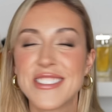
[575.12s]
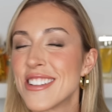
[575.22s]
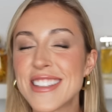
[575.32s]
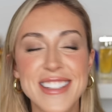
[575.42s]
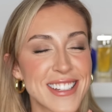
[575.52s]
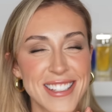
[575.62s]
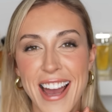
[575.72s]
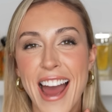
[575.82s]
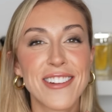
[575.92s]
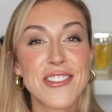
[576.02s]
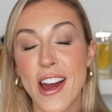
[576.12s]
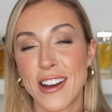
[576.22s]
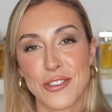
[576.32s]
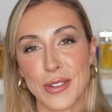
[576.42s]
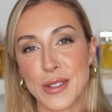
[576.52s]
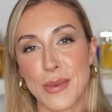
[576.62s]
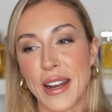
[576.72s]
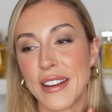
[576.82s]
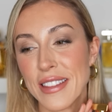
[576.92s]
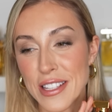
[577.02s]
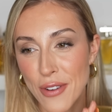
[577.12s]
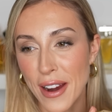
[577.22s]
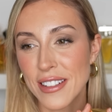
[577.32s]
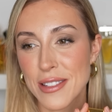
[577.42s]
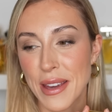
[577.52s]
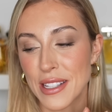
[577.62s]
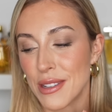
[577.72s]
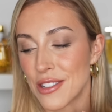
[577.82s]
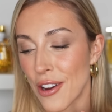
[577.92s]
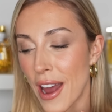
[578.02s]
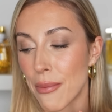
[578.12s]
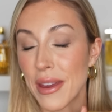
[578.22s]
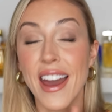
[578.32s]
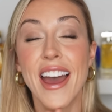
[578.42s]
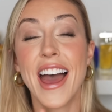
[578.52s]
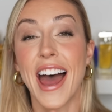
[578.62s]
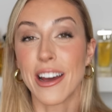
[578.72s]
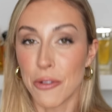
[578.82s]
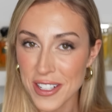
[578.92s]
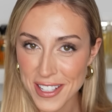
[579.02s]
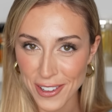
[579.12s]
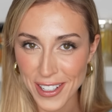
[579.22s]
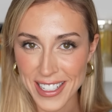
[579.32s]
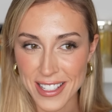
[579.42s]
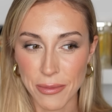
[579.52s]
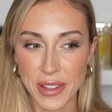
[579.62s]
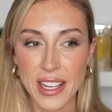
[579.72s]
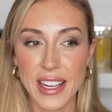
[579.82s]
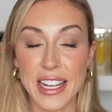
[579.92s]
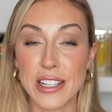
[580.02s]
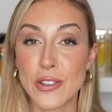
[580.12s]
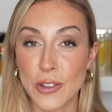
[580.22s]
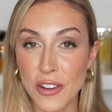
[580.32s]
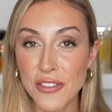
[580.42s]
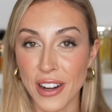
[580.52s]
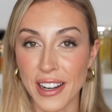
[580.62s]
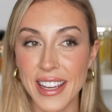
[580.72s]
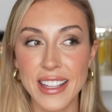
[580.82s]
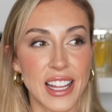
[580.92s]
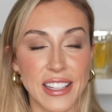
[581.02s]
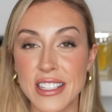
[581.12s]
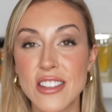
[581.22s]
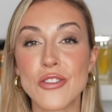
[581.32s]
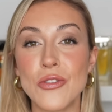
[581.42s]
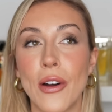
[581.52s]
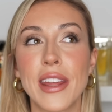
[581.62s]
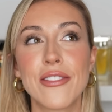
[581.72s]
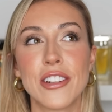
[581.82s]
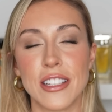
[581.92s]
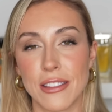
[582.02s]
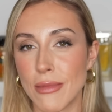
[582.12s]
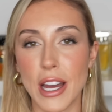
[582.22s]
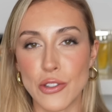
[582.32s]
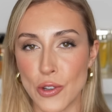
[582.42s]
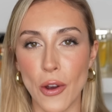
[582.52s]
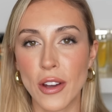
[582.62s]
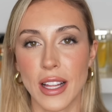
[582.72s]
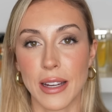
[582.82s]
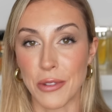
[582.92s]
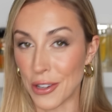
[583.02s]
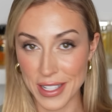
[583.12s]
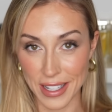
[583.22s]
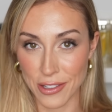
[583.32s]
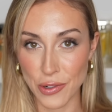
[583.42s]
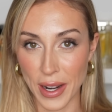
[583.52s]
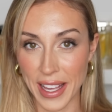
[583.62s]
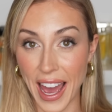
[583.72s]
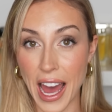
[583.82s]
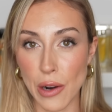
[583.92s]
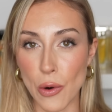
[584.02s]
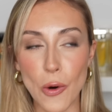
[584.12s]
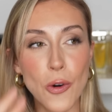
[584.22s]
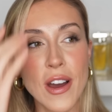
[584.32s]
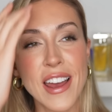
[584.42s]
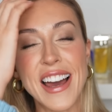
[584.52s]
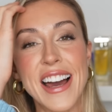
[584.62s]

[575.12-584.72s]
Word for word: just I don't know how to explain it. This fragrance makes me so happy. And I want to tell you guys something. It is so funny. Like this is not even a, a joke. Like I'm not exaggerating at all.